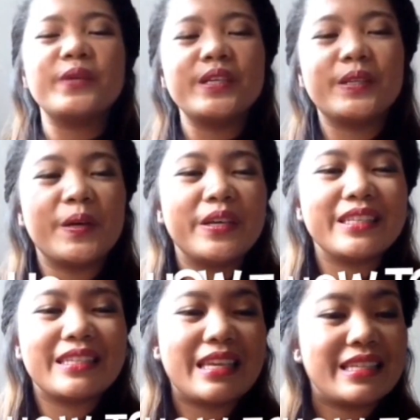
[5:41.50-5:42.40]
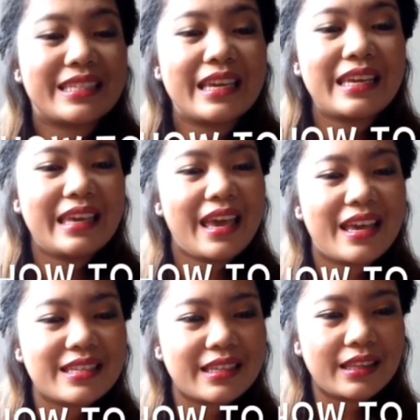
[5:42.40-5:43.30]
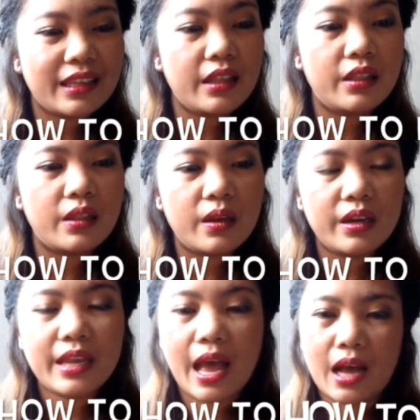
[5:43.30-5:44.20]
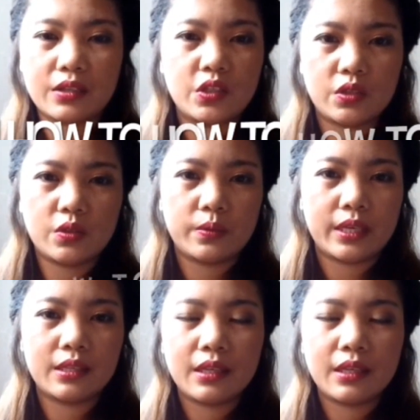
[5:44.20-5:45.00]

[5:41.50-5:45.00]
what you're going to say. Say yes and then learn how to do it.